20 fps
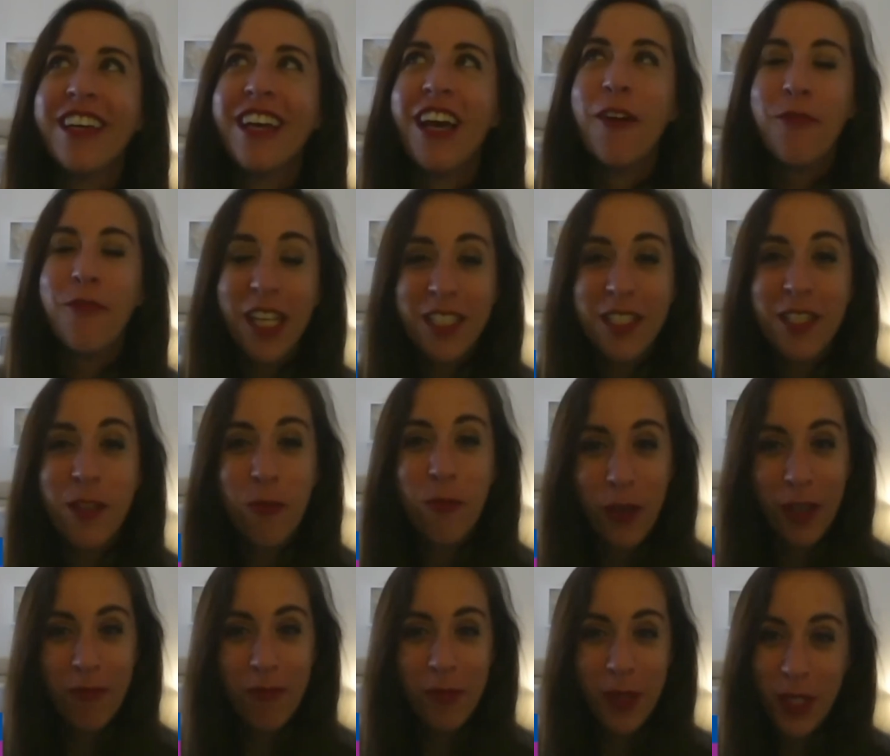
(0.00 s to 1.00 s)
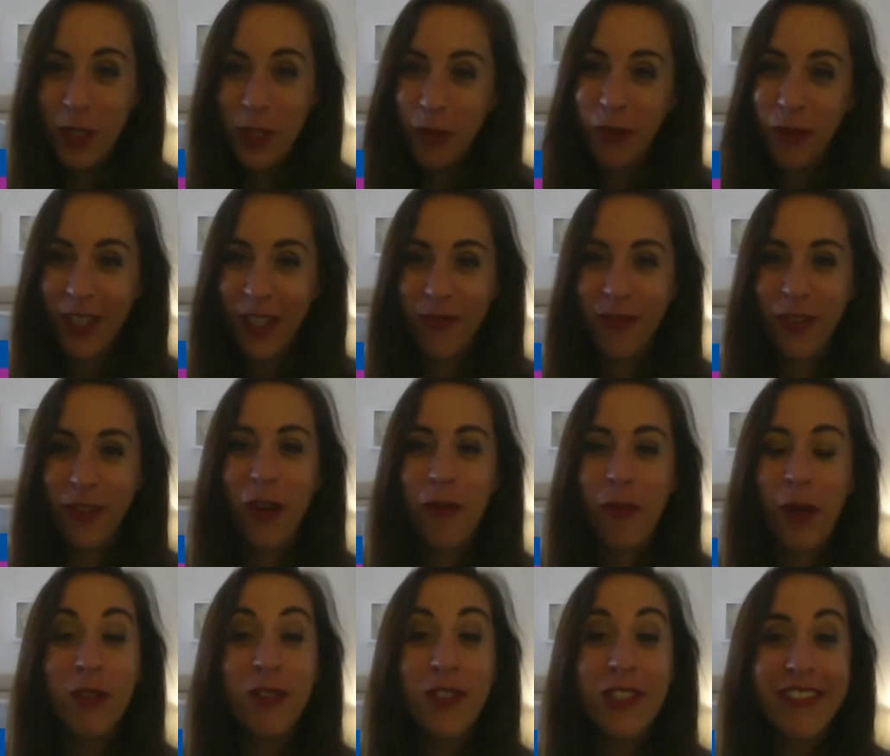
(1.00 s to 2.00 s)
events that we've been doing for
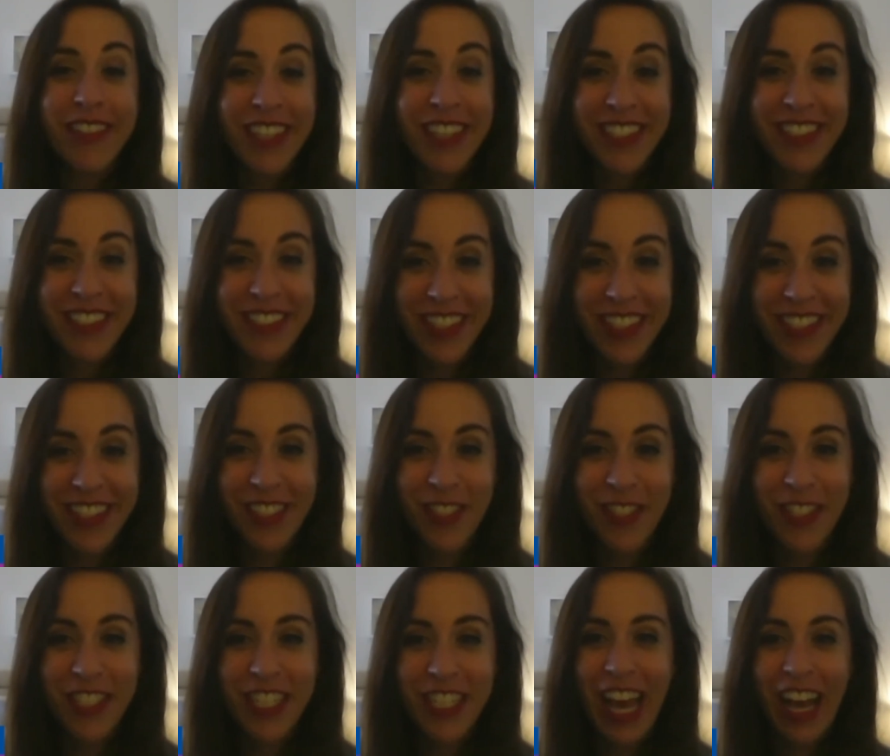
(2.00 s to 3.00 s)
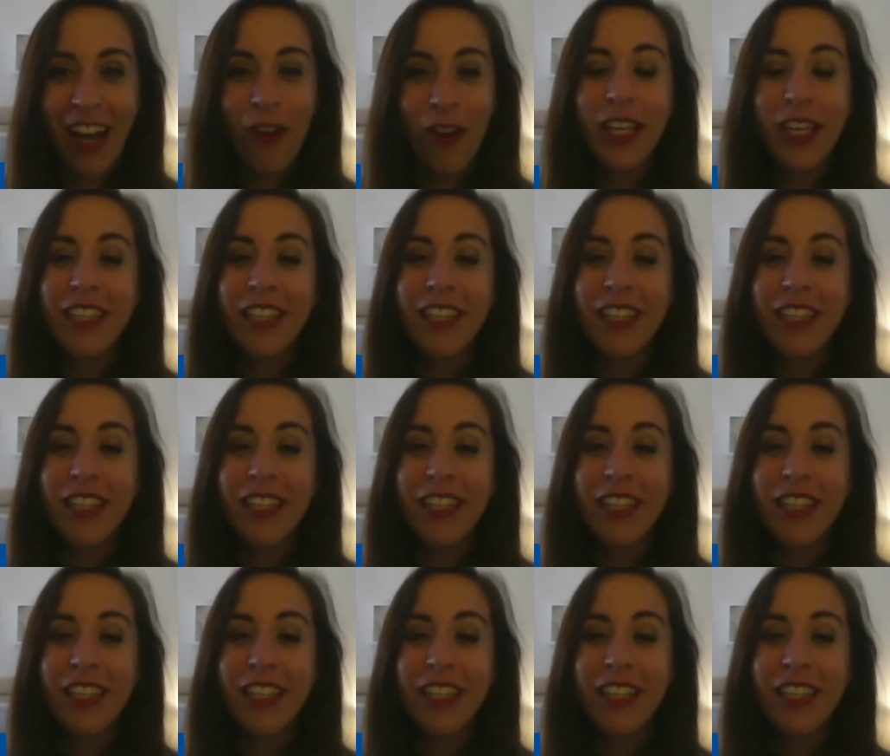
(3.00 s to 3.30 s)
about six years now.